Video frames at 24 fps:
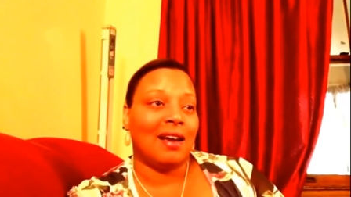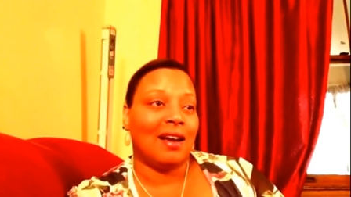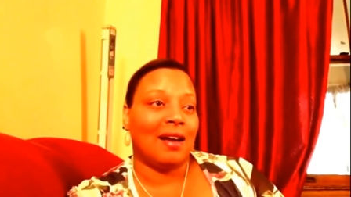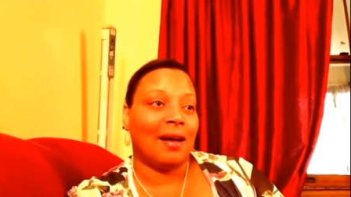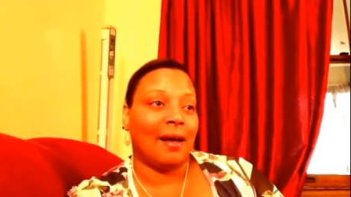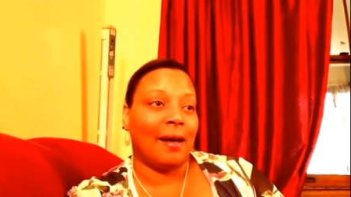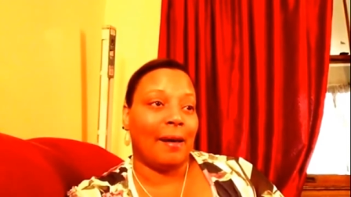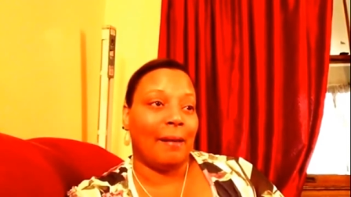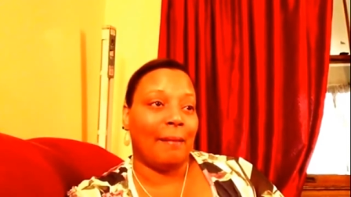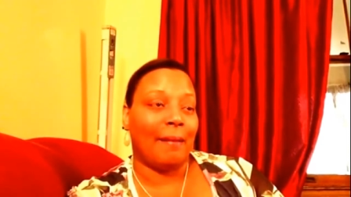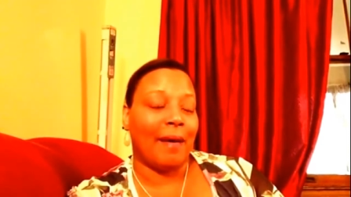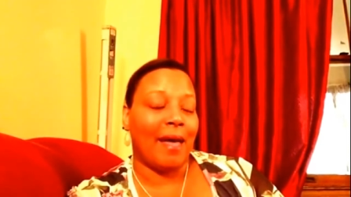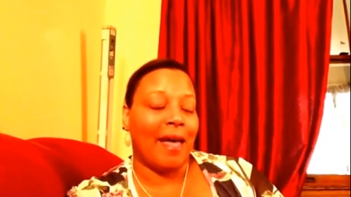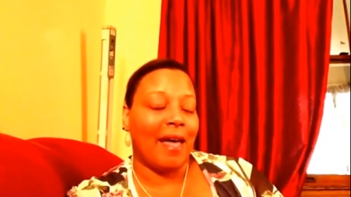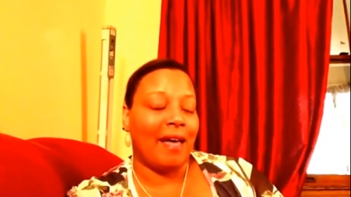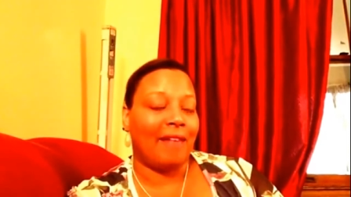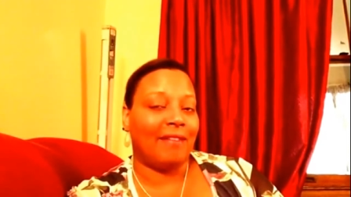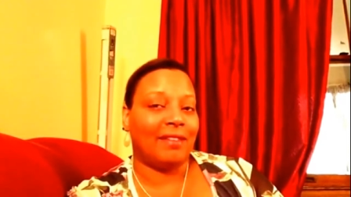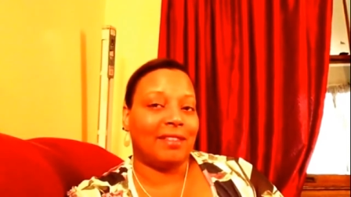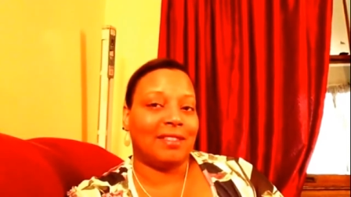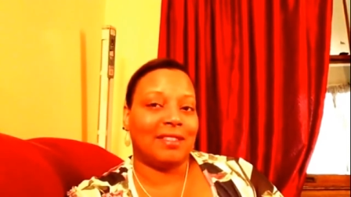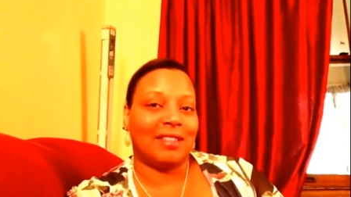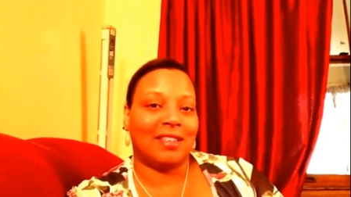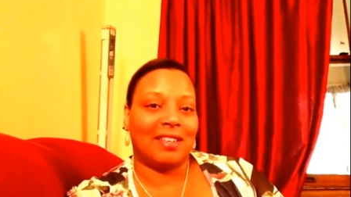Um, I
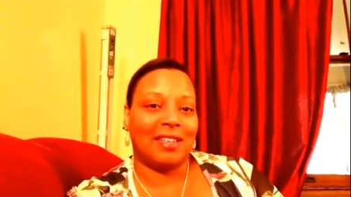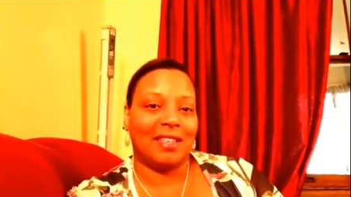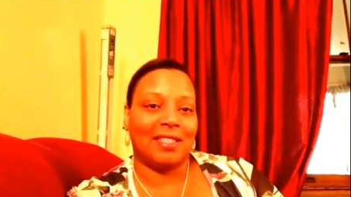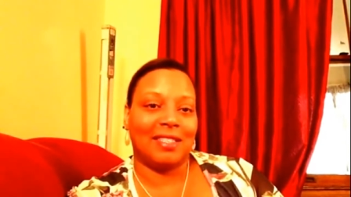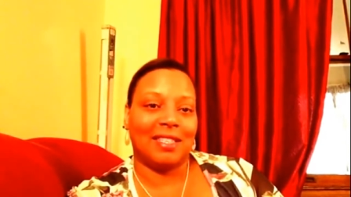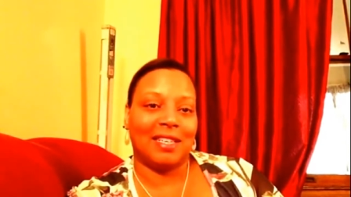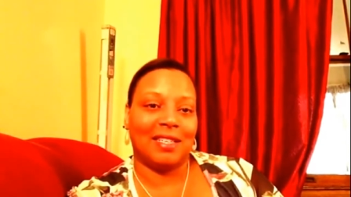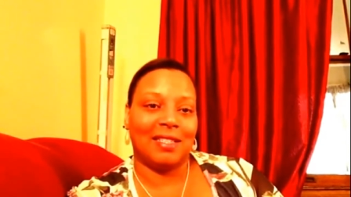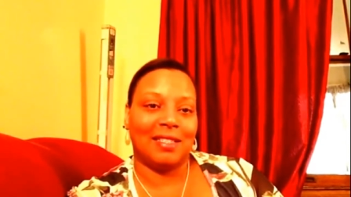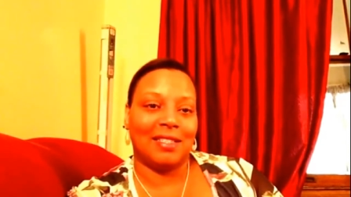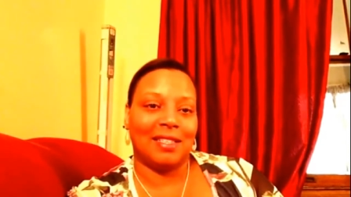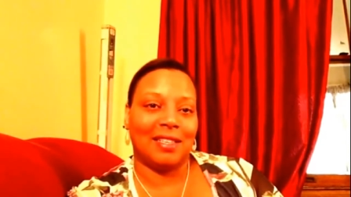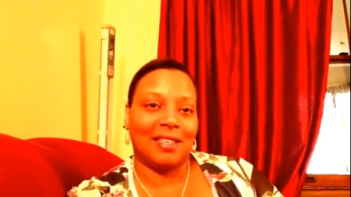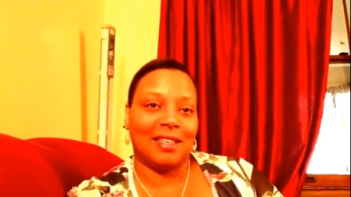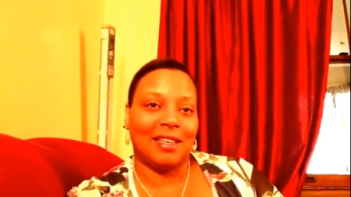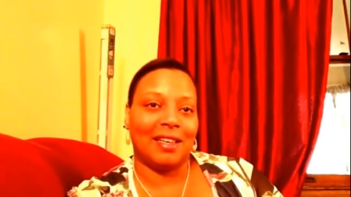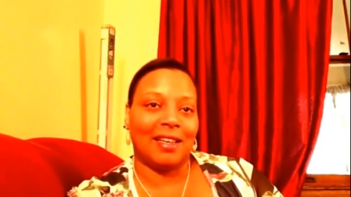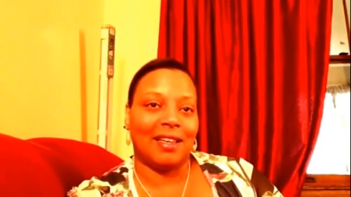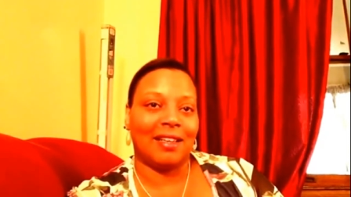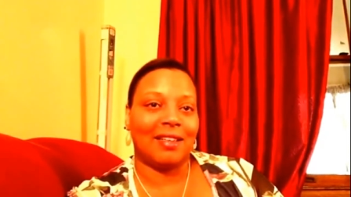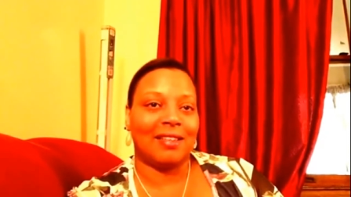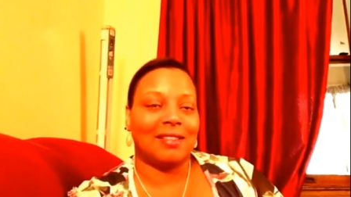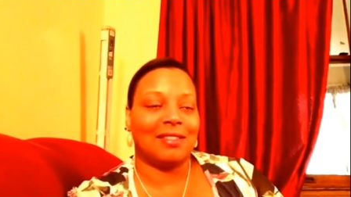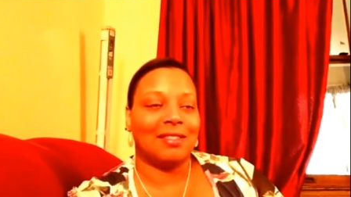haven't started testing
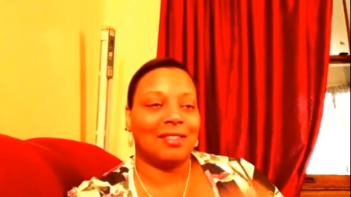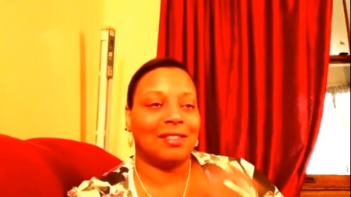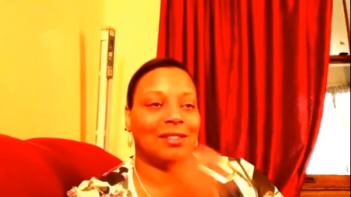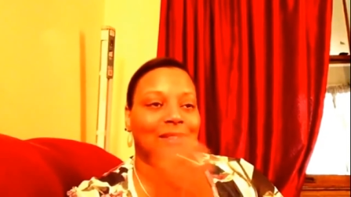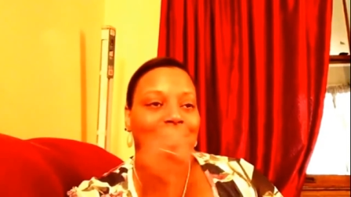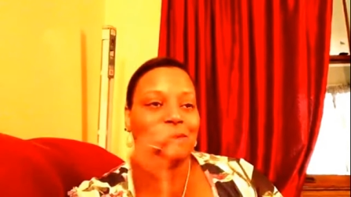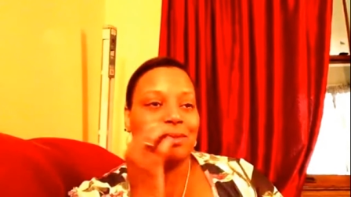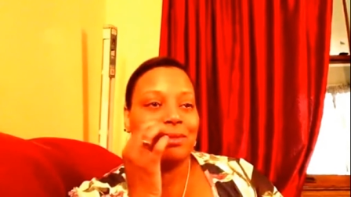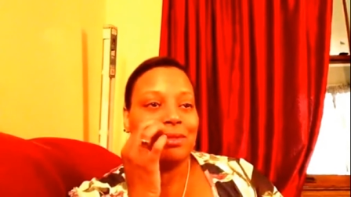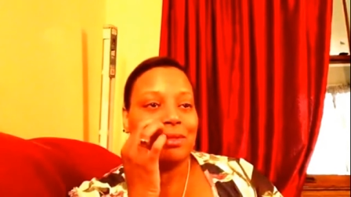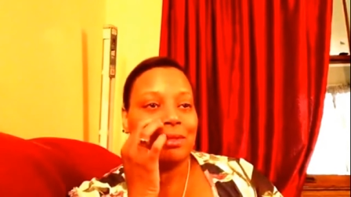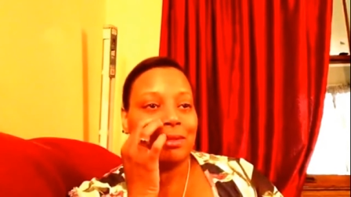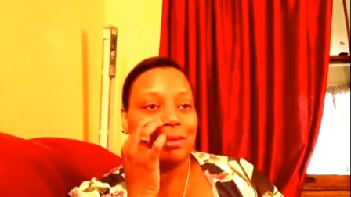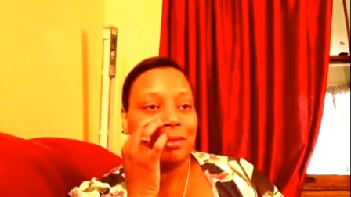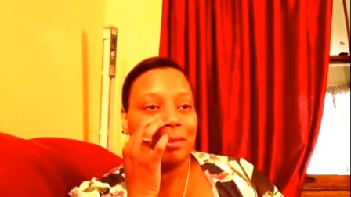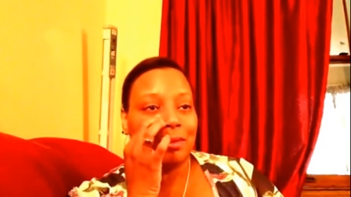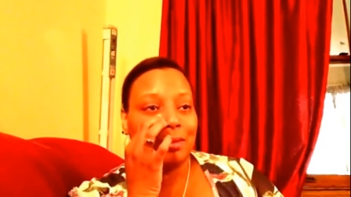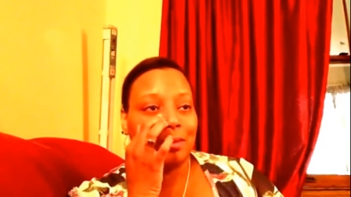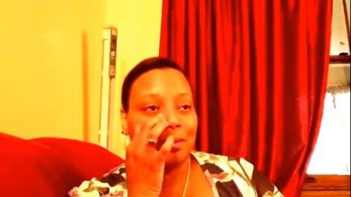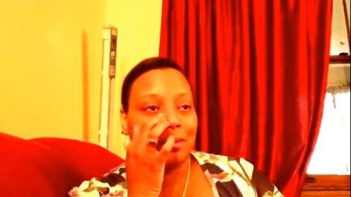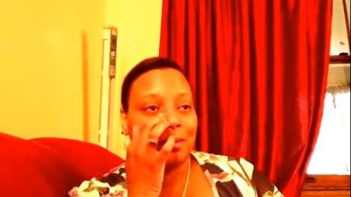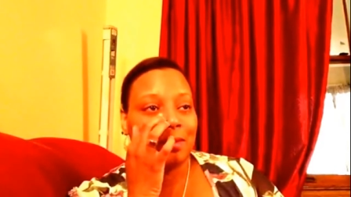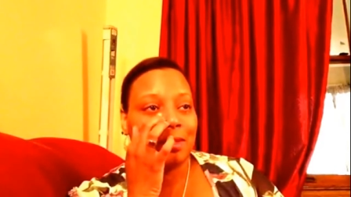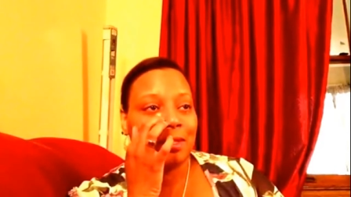yet because it's too
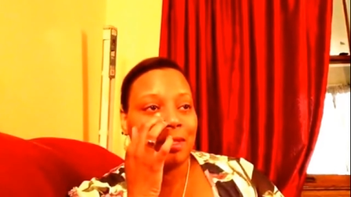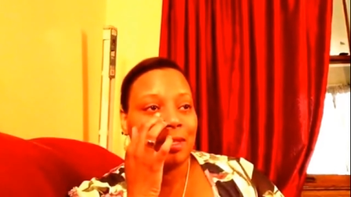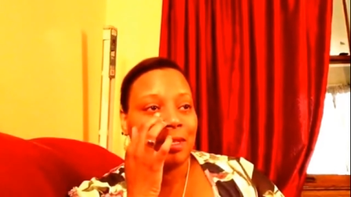soon.